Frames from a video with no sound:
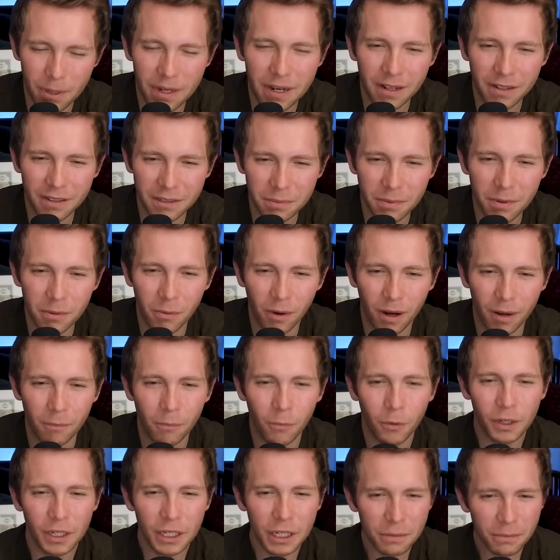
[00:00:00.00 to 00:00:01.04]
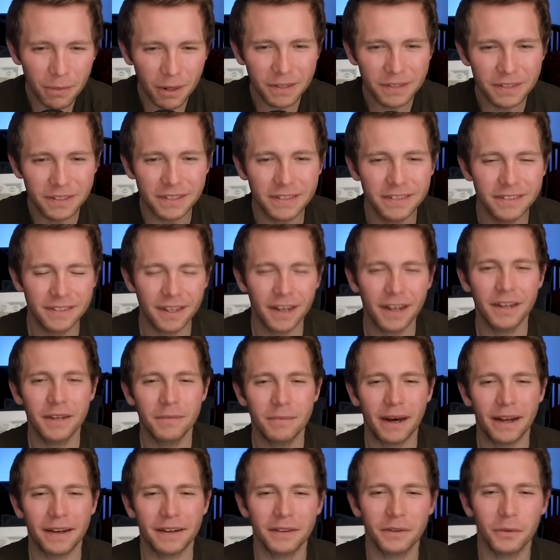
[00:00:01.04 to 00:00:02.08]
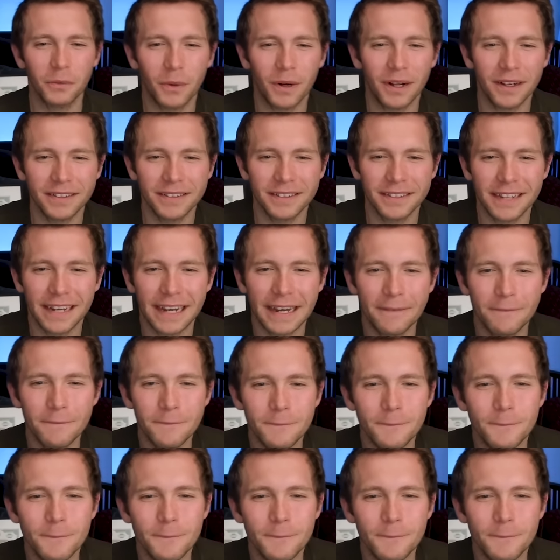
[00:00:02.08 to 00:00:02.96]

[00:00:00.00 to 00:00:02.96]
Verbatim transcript: Penultimate one. What are you most concerned about in the world today?